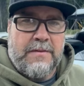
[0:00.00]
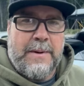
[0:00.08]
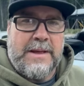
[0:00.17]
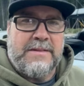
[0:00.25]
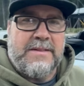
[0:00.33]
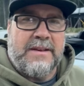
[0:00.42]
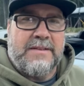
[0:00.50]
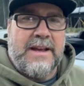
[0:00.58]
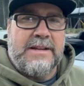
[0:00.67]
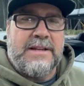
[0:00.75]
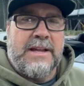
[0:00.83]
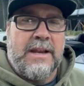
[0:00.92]
about six
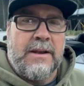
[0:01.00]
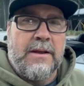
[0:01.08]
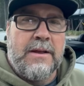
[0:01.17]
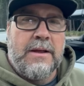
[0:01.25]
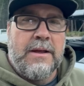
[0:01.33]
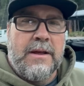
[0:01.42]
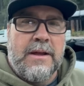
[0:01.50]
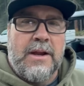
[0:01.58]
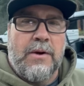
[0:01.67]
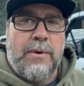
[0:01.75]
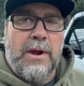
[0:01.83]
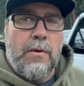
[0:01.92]
eighteen.
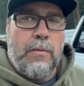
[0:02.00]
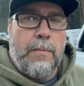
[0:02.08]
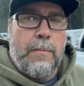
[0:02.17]
Here we go.